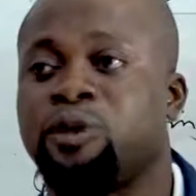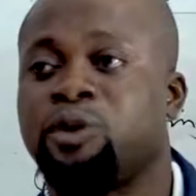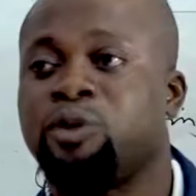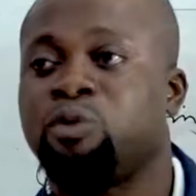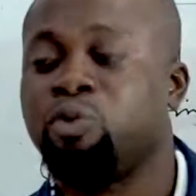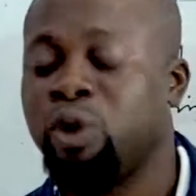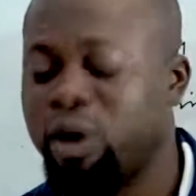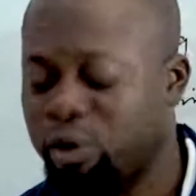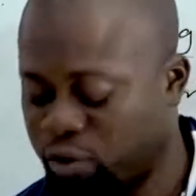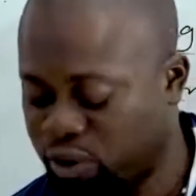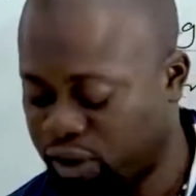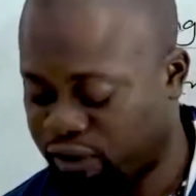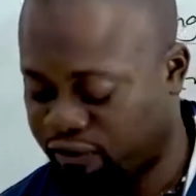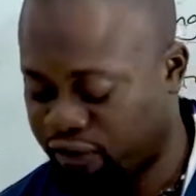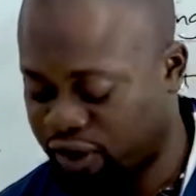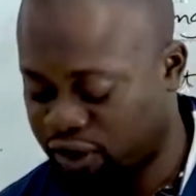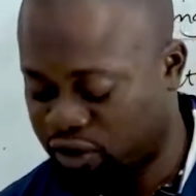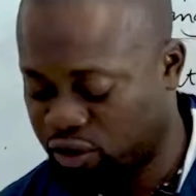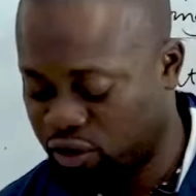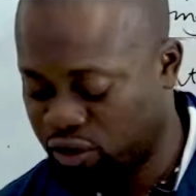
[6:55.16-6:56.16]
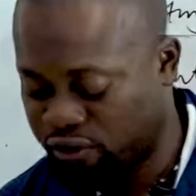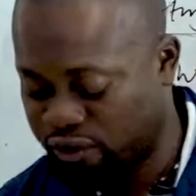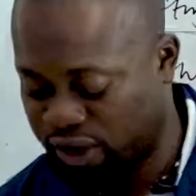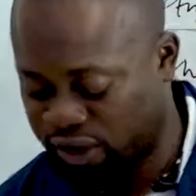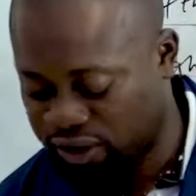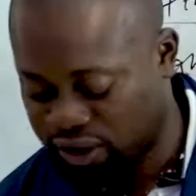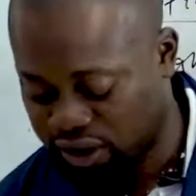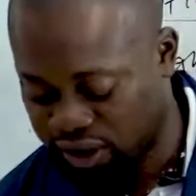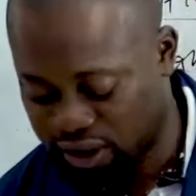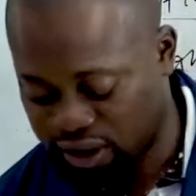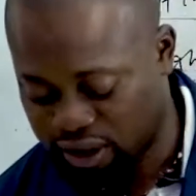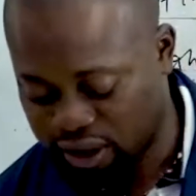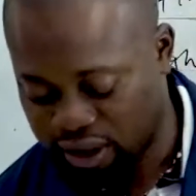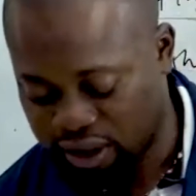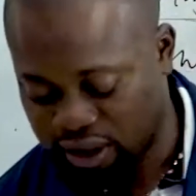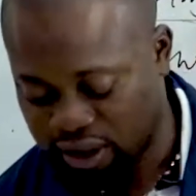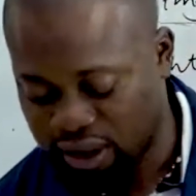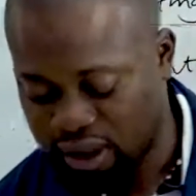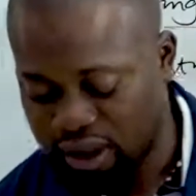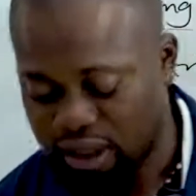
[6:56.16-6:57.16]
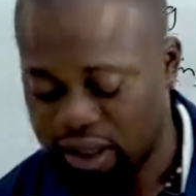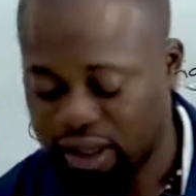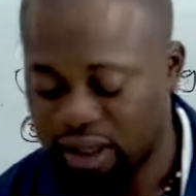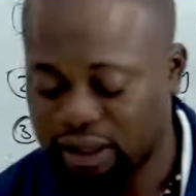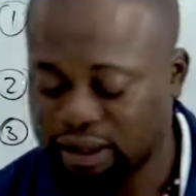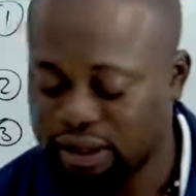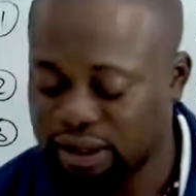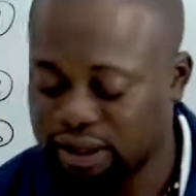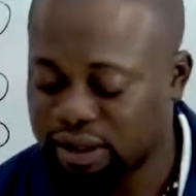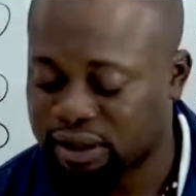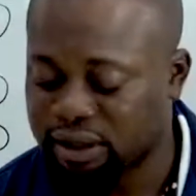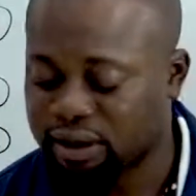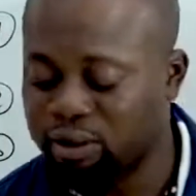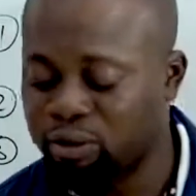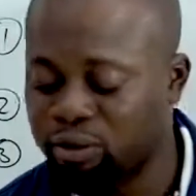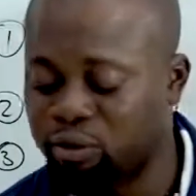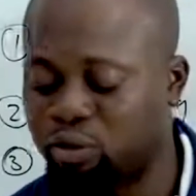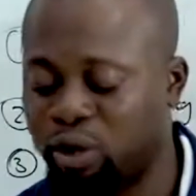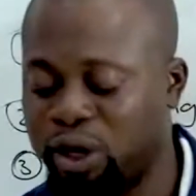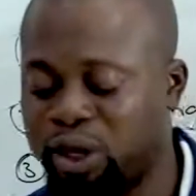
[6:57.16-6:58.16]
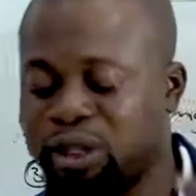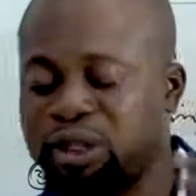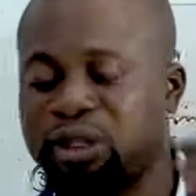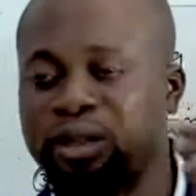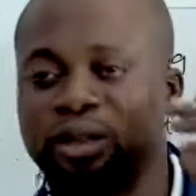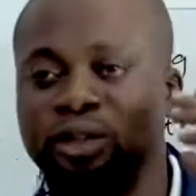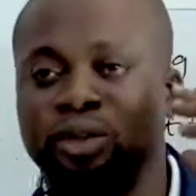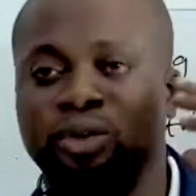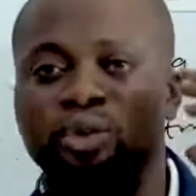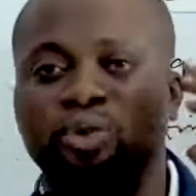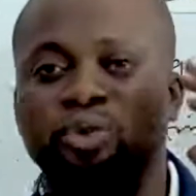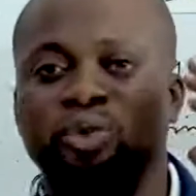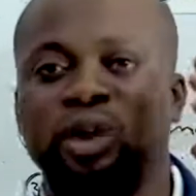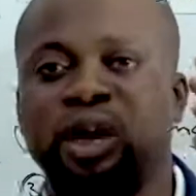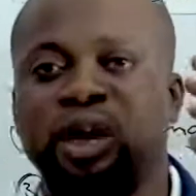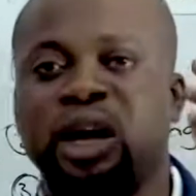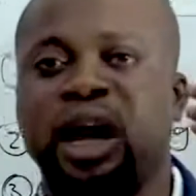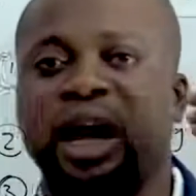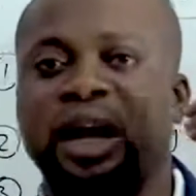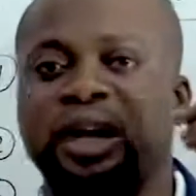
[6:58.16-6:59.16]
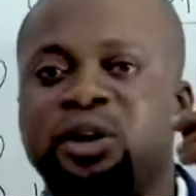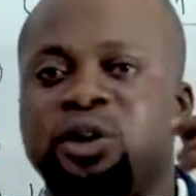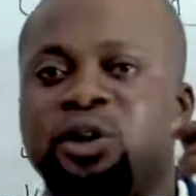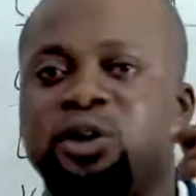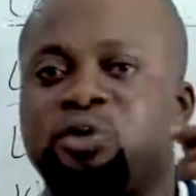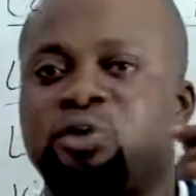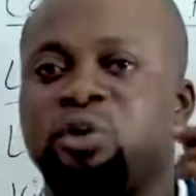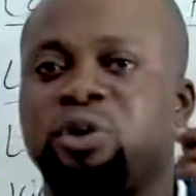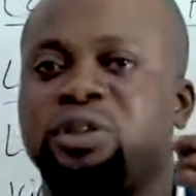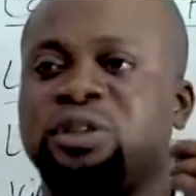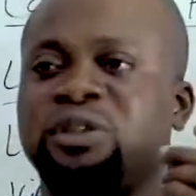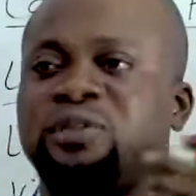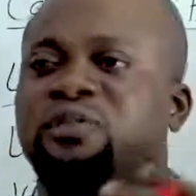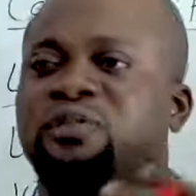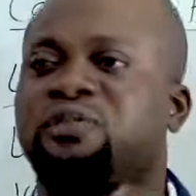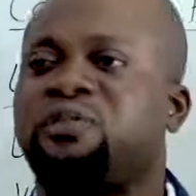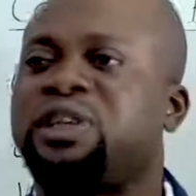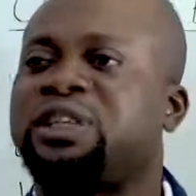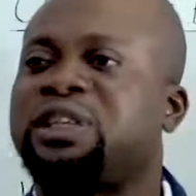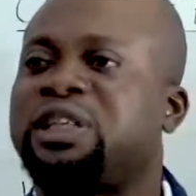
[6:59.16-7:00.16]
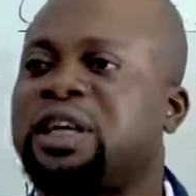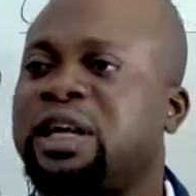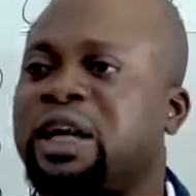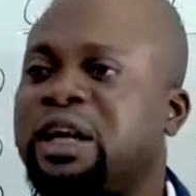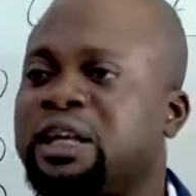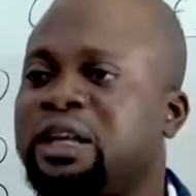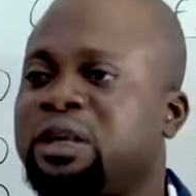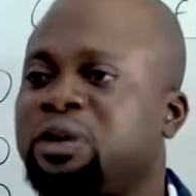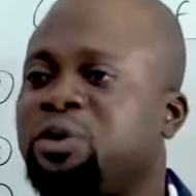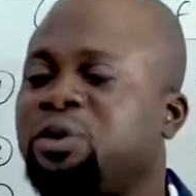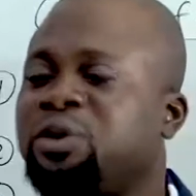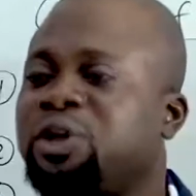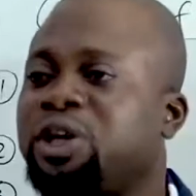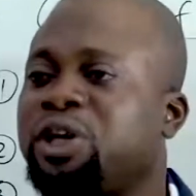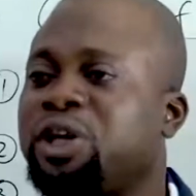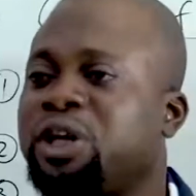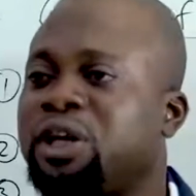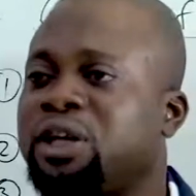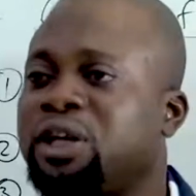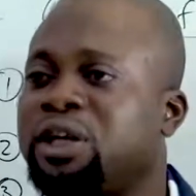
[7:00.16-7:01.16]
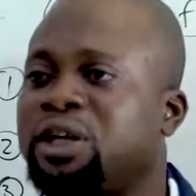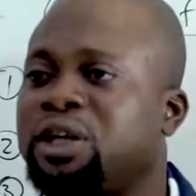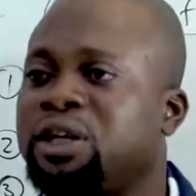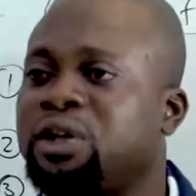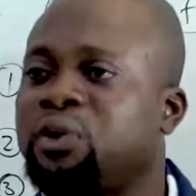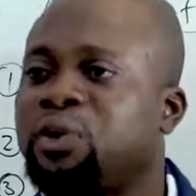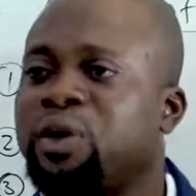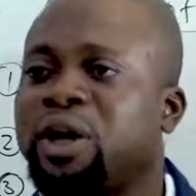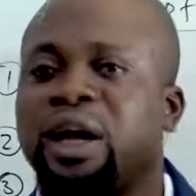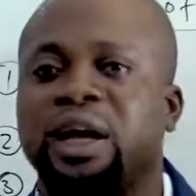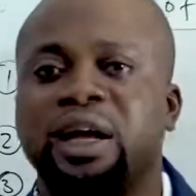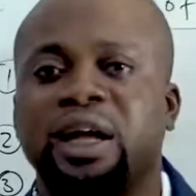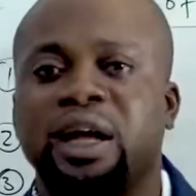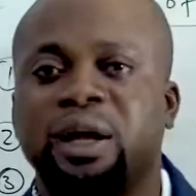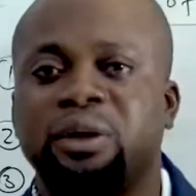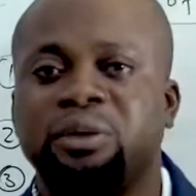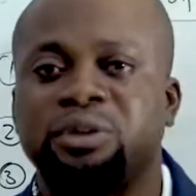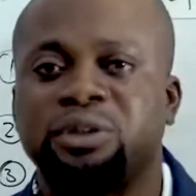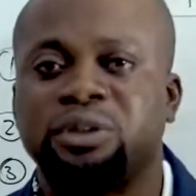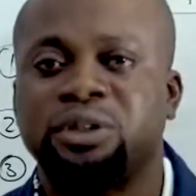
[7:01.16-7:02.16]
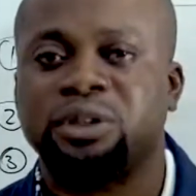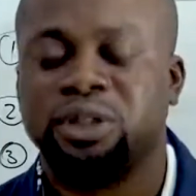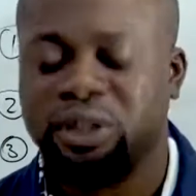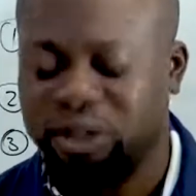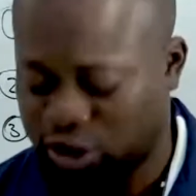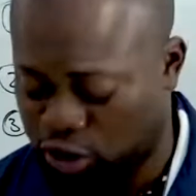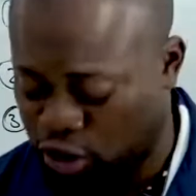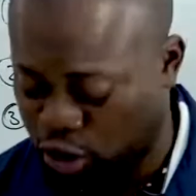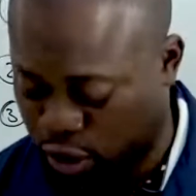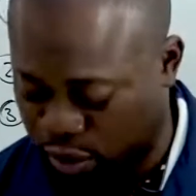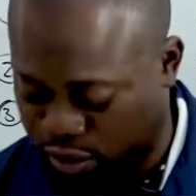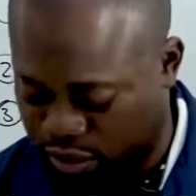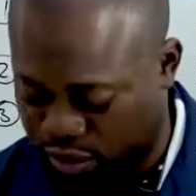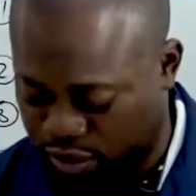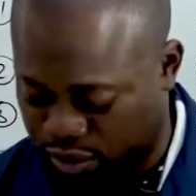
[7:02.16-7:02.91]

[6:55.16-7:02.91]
When we refer to fatigue, it is when you are not what? Physically okay to carry out the job.